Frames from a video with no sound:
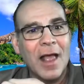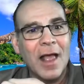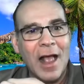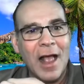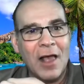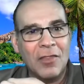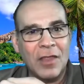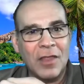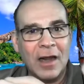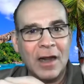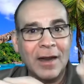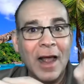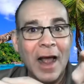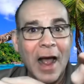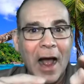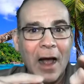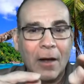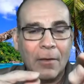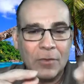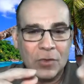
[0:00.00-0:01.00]
And then,
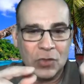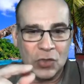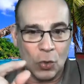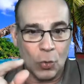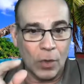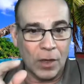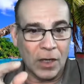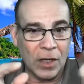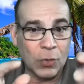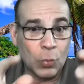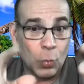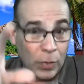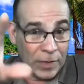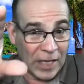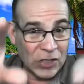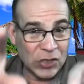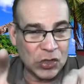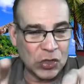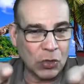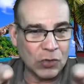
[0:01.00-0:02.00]
so it
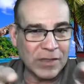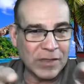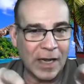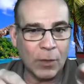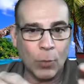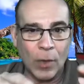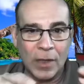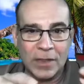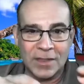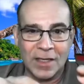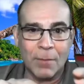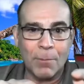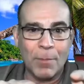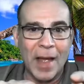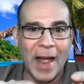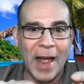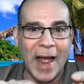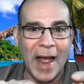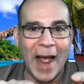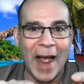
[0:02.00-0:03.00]
shows that it went to the
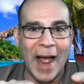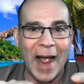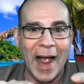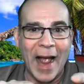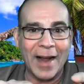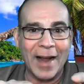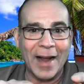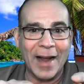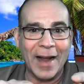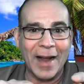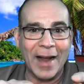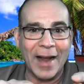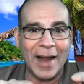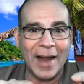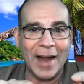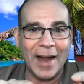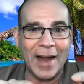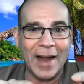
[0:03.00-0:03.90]
PAC, and then I